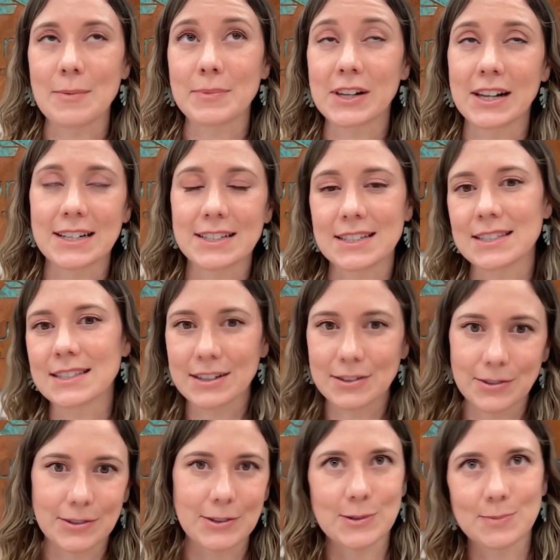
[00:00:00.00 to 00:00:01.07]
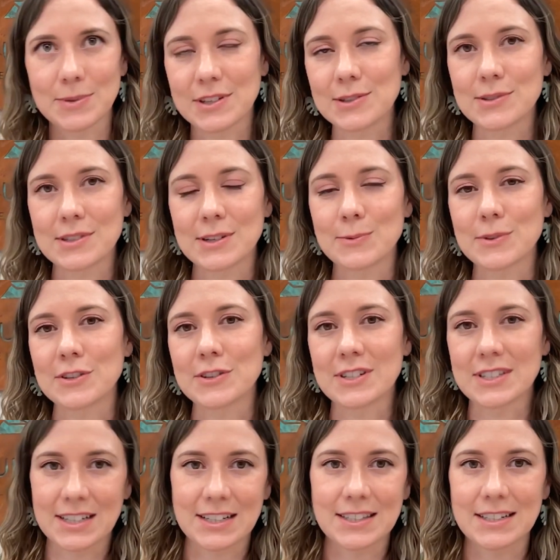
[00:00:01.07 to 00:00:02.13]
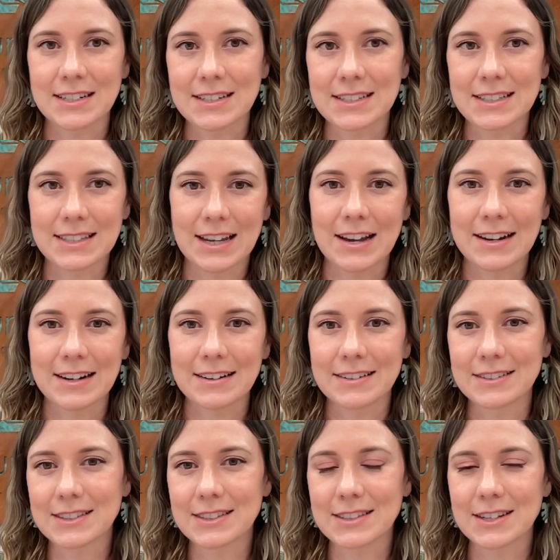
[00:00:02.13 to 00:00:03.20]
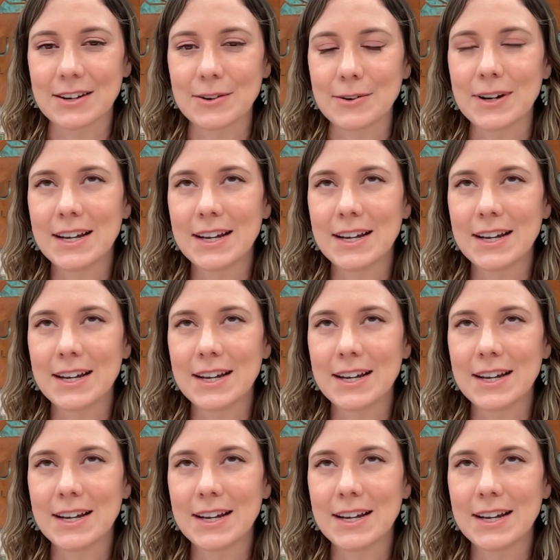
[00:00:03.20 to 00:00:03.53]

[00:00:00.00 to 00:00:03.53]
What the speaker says: clients and stakeholders be using when they're discussing design? So